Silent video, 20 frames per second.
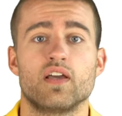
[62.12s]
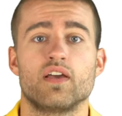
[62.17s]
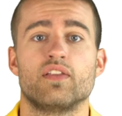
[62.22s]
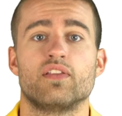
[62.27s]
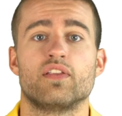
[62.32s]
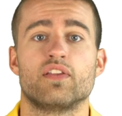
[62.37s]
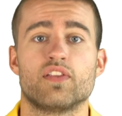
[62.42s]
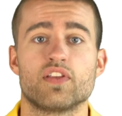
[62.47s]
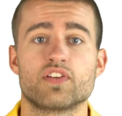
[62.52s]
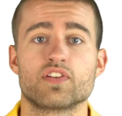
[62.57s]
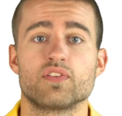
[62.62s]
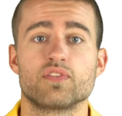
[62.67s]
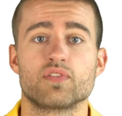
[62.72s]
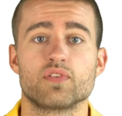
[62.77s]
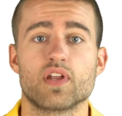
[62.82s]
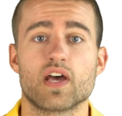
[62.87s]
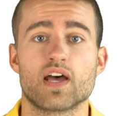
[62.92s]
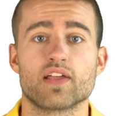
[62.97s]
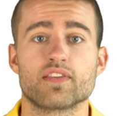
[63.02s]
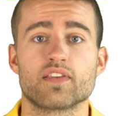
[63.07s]
In addition to
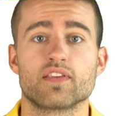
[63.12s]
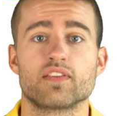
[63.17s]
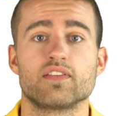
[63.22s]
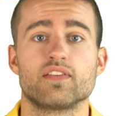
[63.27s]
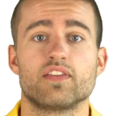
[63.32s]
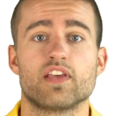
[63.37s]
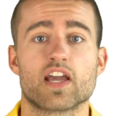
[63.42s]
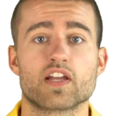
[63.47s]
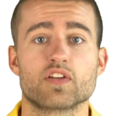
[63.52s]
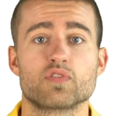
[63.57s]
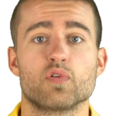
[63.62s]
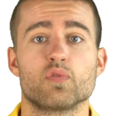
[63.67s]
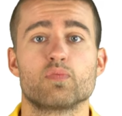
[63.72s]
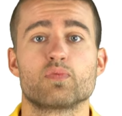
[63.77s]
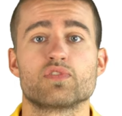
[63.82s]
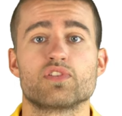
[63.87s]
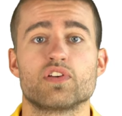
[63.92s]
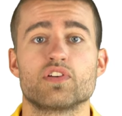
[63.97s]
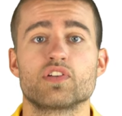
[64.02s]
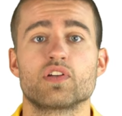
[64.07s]
that, the actual
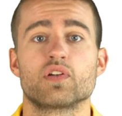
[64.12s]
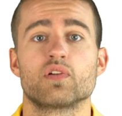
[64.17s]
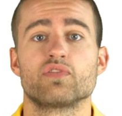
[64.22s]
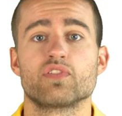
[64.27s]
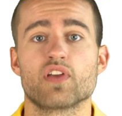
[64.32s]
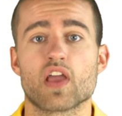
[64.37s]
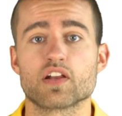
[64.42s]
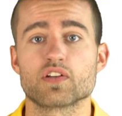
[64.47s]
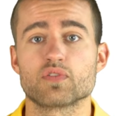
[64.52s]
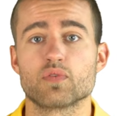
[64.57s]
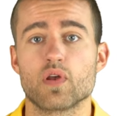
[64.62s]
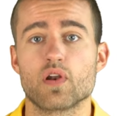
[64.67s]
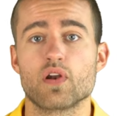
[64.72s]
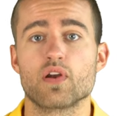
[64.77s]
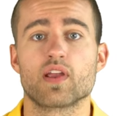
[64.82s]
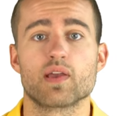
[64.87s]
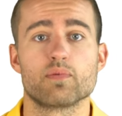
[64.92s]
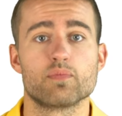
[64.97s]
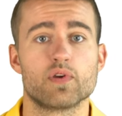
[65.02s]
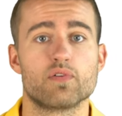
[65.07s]
position of the
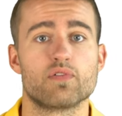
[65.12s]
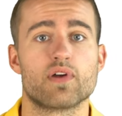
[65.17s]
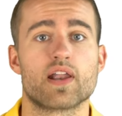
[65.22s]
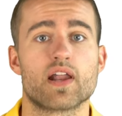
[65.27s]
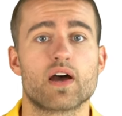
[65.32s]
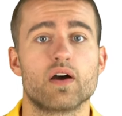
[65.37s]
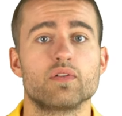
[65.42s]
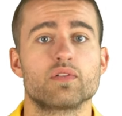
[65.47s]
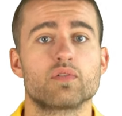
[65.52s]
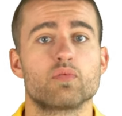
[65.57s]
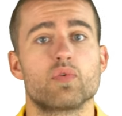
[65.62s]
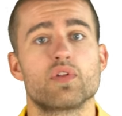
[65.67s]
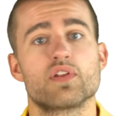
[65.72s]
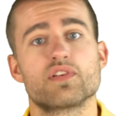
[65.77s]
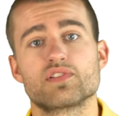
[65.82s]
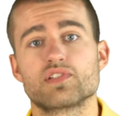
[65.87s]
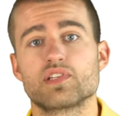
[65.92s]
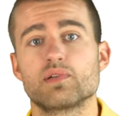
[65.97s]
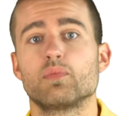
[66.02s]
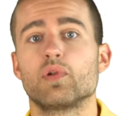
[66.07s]
actuator can be read out with a
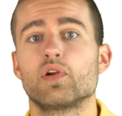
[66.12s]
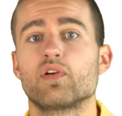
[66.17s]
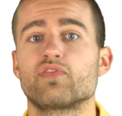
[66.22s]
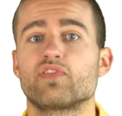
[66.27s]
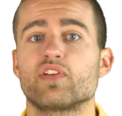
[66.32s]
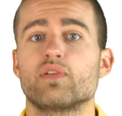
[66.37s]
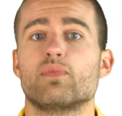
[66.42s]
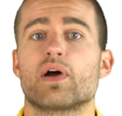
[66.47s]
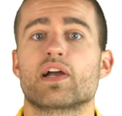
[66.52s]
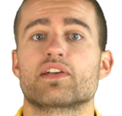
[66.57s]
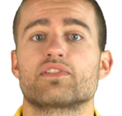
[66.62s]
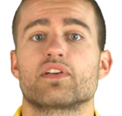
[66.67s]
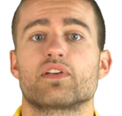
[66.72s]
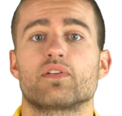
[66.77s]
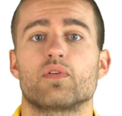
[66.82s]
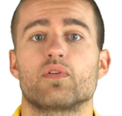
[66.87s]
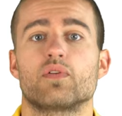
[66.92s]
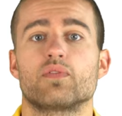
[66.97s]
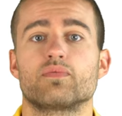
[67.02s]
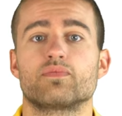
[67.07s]
similar feedback
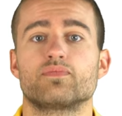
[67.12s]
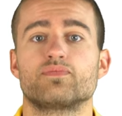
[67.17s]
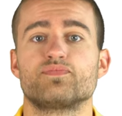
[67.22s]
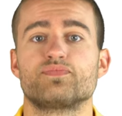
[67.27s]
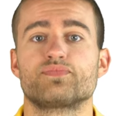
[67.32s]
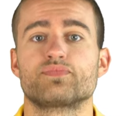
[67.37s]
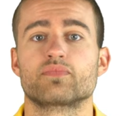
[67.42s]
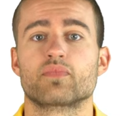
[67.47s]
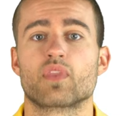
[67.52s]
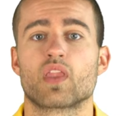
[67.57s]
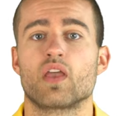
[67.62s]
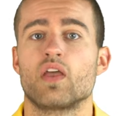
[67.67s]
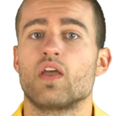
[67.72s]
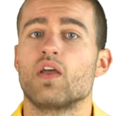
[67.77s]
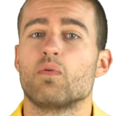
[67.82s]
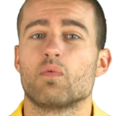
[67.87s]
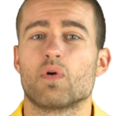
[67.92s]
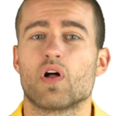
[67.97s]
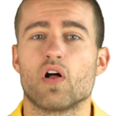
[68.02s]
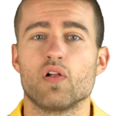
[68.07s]
signal.
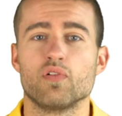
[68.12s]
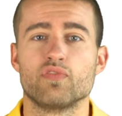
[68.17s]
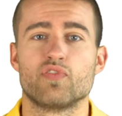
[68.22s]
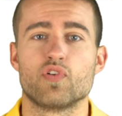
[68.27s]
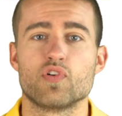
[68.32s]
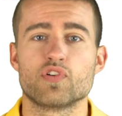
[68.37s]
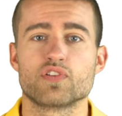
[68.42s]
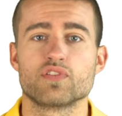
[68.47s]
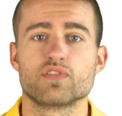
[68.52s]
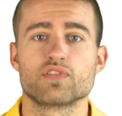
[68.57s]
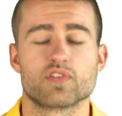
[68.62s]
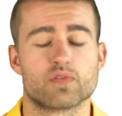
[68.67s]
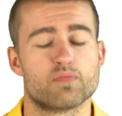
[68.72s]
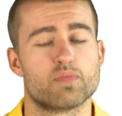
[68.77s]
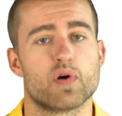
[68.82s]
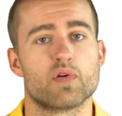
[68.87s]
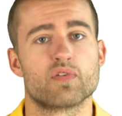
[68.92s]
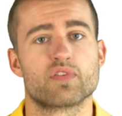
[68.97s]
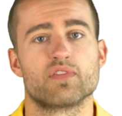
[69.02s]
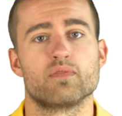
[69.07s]
While all versions, so
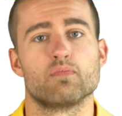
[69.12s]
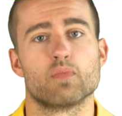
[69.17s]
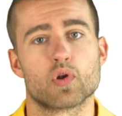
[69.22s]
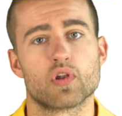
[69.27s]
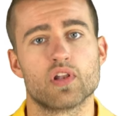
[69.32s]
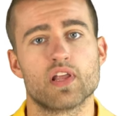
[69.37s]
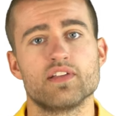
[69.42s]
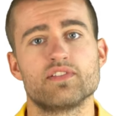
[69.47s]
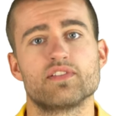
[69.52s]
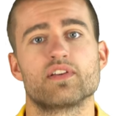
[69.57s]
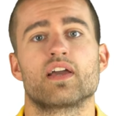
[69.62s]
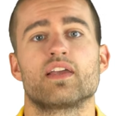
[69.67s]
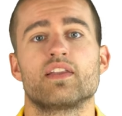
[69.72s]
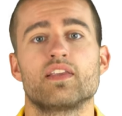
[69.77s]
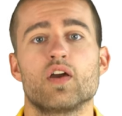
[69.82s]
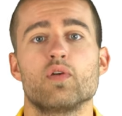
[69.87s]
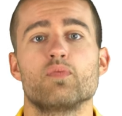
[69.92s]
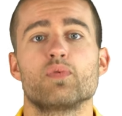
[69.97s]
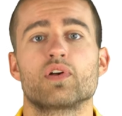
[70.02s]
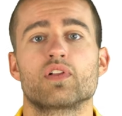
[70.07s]
both the modulating and
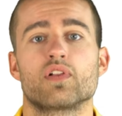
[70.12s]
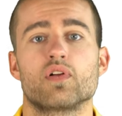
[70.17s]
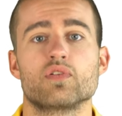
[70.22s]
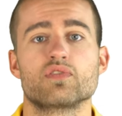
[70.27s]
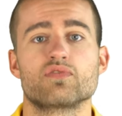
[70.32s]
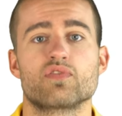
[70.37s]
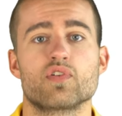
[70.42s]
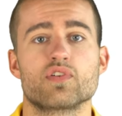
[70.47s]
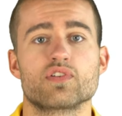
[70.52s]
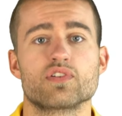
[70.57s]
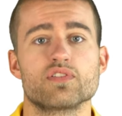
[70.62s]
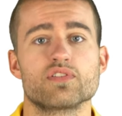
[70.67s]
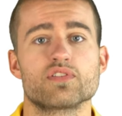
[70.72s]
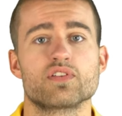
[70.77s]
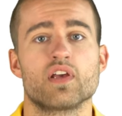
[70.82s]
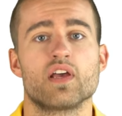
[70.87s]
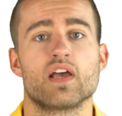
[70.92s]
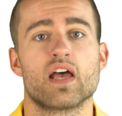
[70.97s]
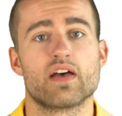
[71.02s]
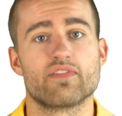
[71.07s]
the open-close
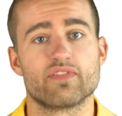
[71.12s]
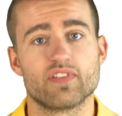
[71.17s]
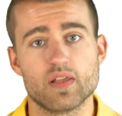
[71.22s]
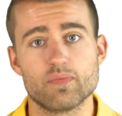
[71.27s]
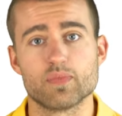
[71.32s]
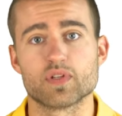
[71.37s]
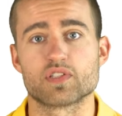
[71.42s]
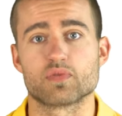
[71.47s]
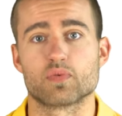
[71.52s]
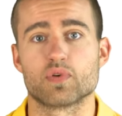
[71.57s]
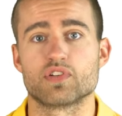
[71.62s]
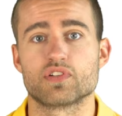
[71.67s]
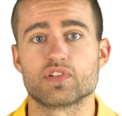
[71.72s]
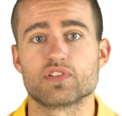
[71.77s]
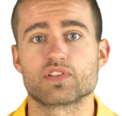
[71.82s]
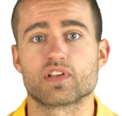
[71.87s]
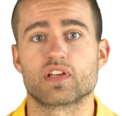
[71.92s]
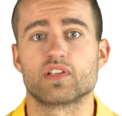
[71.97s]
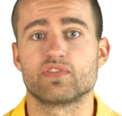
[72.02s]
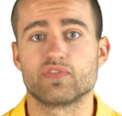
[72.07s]
versions, have limit
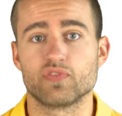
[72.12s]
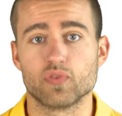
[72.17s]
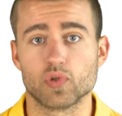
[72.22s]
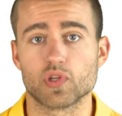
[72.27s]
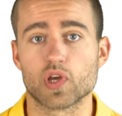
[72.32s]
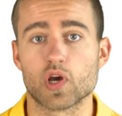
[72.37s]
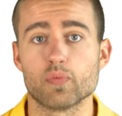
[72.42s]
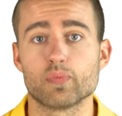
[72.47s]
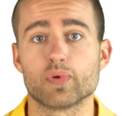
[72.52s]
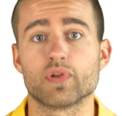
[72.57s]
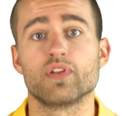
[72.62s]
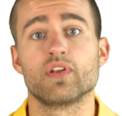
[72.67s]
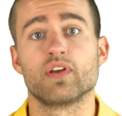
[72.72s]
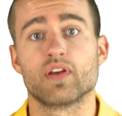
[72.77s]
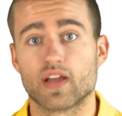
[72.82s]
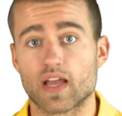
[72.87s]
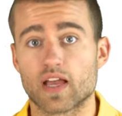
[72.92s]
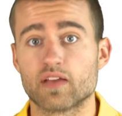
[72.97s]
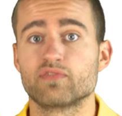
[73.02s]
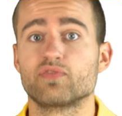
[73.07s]
switches at fully open
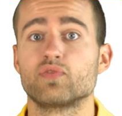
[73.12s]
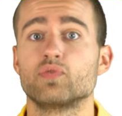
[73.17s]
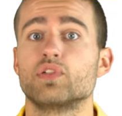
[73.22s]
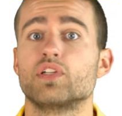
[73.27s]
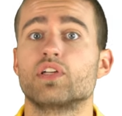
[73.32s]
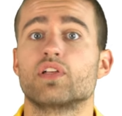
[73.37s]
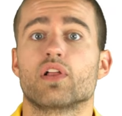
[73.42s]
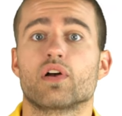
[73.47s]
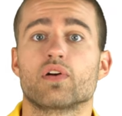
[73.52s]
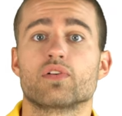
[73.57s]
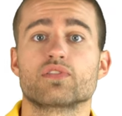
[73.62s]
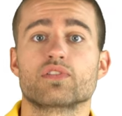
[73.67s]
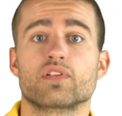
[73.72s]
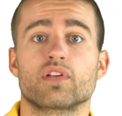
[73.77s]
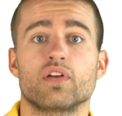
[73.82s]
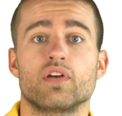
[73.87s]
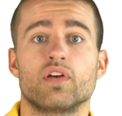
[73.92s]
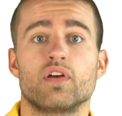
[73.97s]
and fully closed.